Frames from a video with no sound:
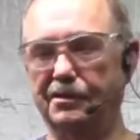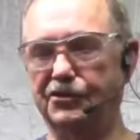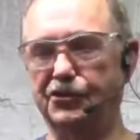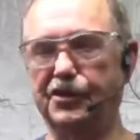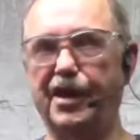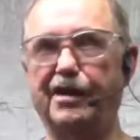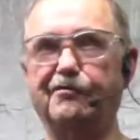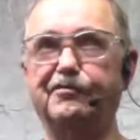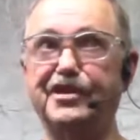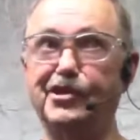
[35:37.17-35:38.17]
should have
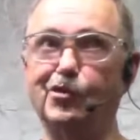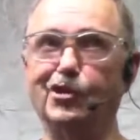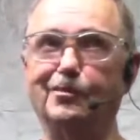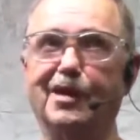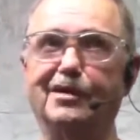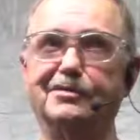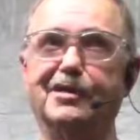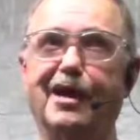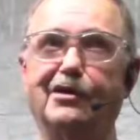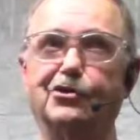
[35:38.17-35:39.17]
equal amounts
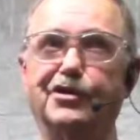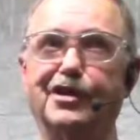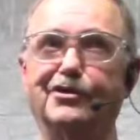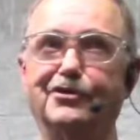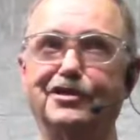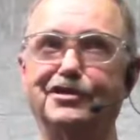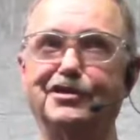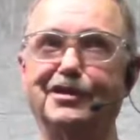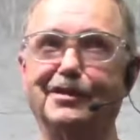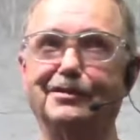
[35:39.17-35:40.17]
hollowed out on each
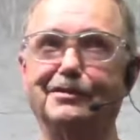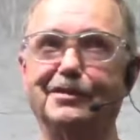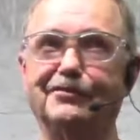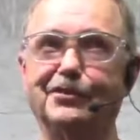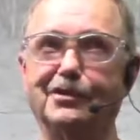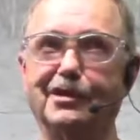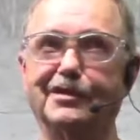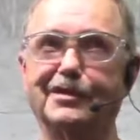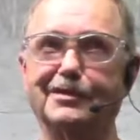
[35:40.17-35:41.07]
end, if you're lucky.